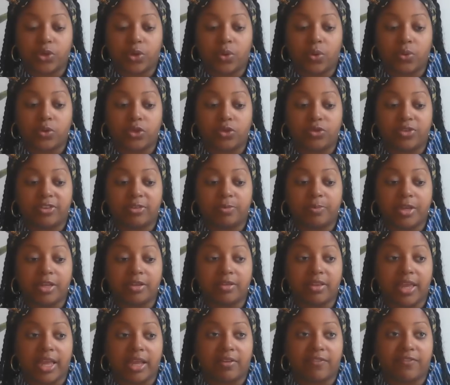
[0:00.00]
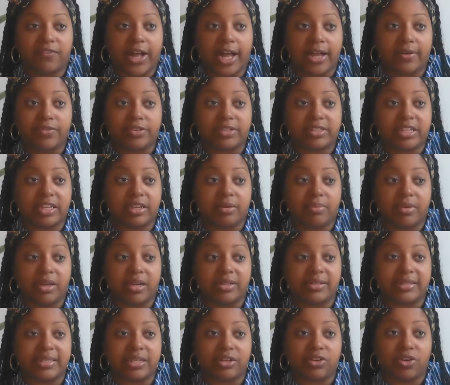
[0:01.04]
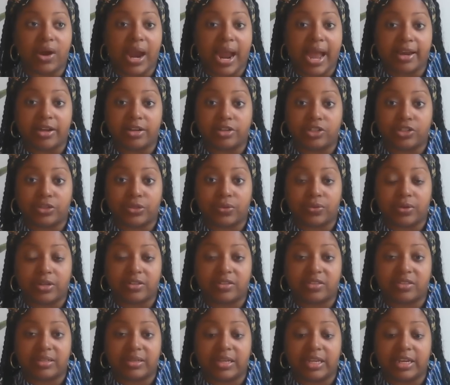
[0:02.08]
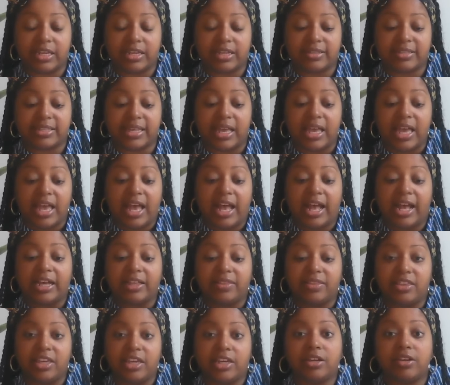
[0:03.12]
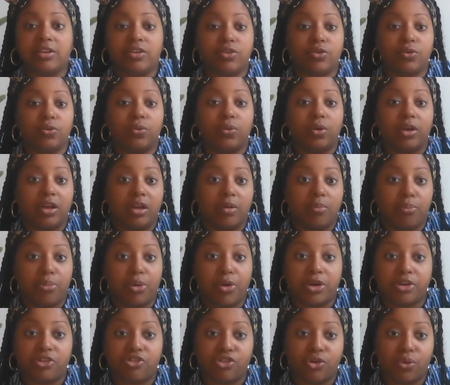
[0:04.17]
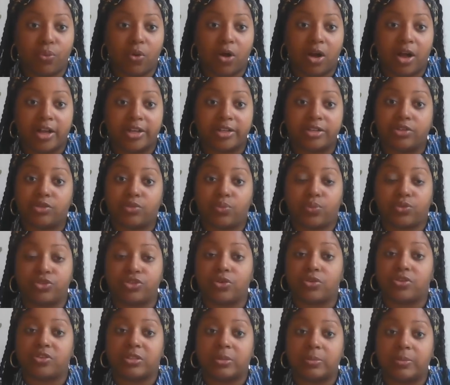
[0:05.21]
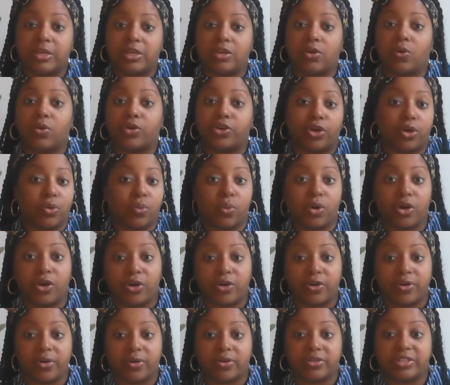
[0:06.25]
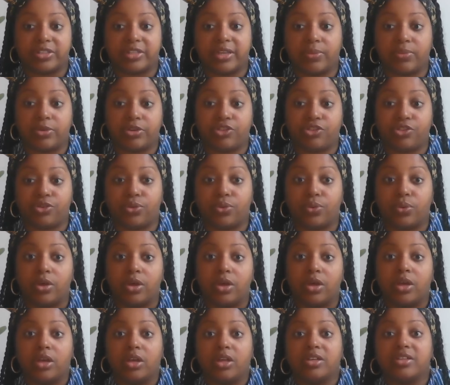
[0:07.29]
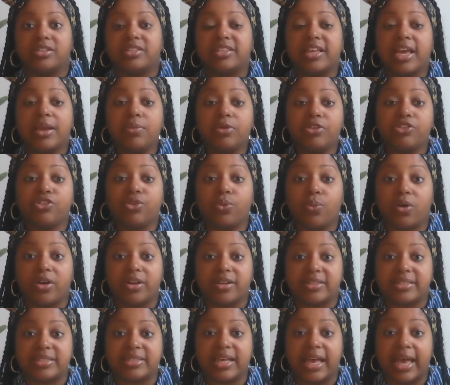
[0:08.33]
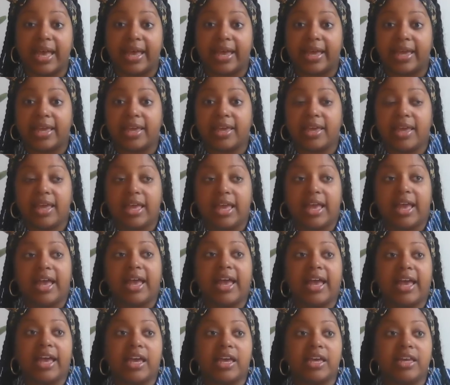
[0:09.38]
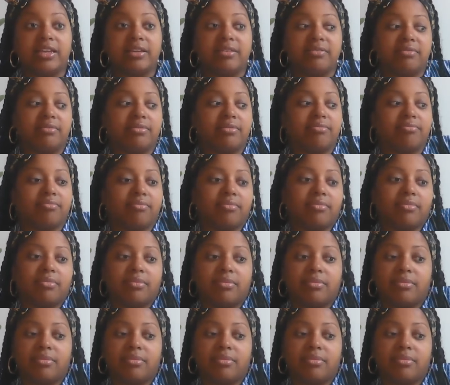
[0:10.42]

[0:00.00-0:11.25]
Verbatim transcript: so you spend like five or ten minutes in gratitude and getting into and then you point your wand so to speak or your word or say what you say what you want to say and